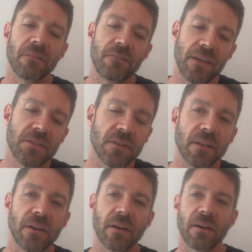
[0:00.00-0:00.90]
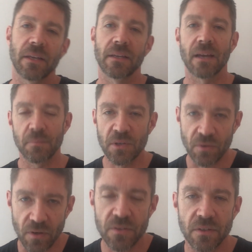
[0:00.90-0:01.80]
eventually I came
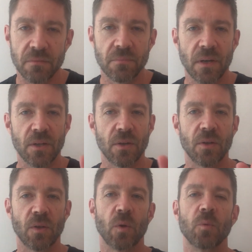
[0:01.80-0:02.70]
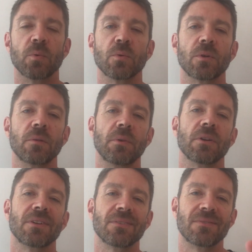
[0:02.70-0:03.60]
across a global
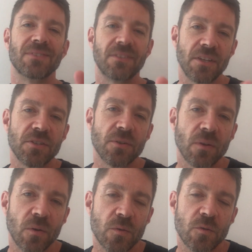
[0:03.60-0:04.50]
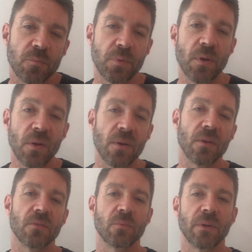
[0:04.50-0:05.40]
community of digital
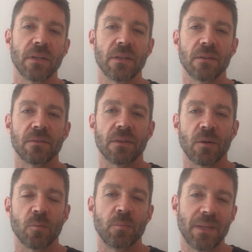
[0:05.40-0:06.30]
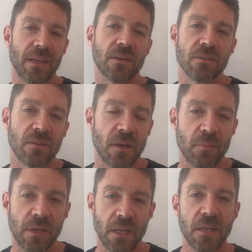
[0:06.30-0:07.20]
entrepreneurs willing to help beginners like
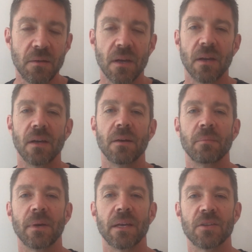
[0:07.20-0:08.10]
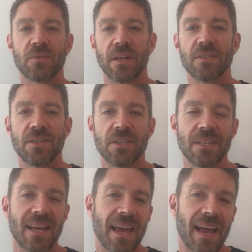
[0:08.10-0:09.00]
me make a
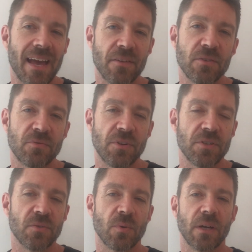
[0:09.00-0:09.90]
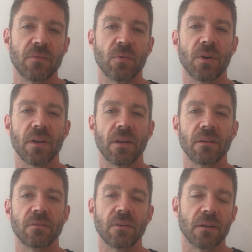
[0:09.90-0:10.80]
transition out of the traditional way of
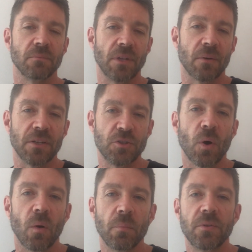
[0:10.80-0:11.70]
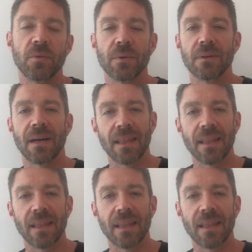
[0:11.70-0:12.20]
working, a job, to a